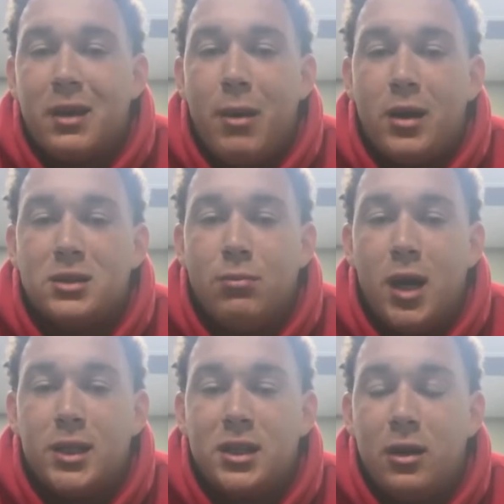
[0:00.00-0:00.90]
thinking about as
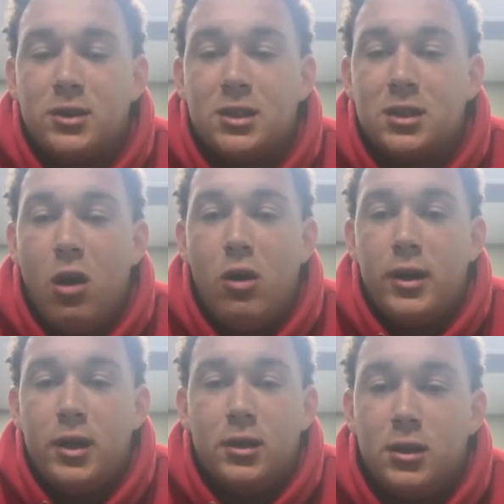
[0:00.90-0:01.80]
much and I was just
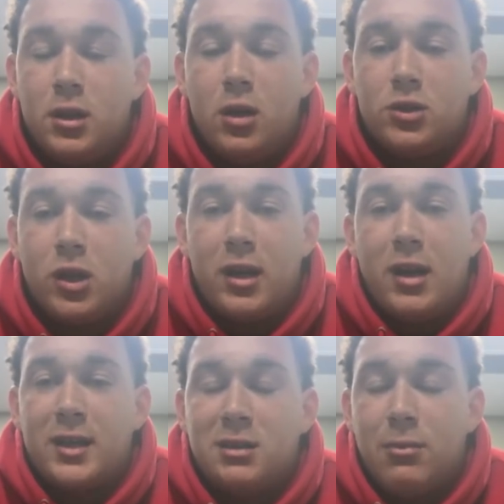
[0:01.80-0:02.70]
going and, you know, trying
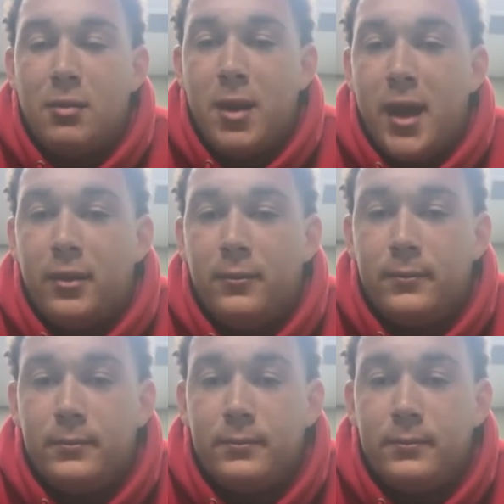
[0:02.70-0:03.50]
to knock somebody back.